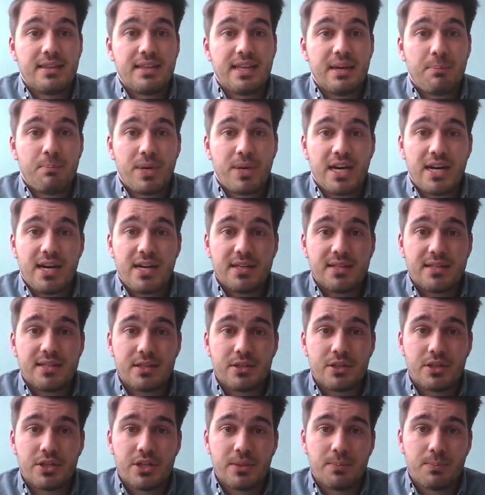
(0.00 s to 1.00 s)
that
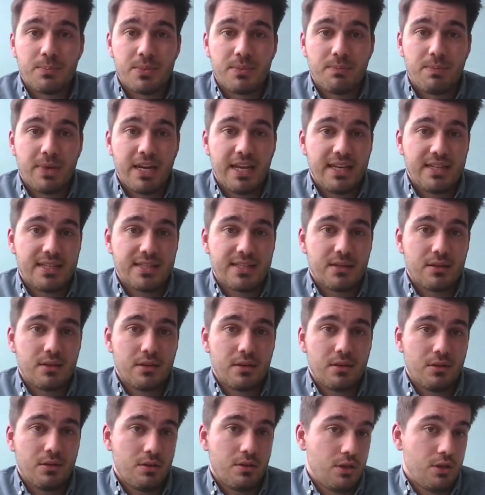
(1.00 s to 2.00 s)
partisanship plays
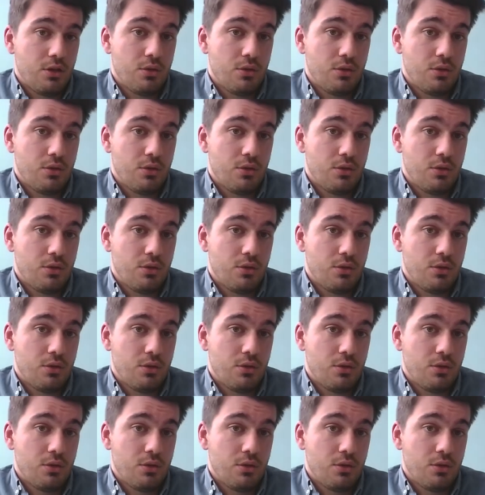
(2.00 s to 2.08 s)
a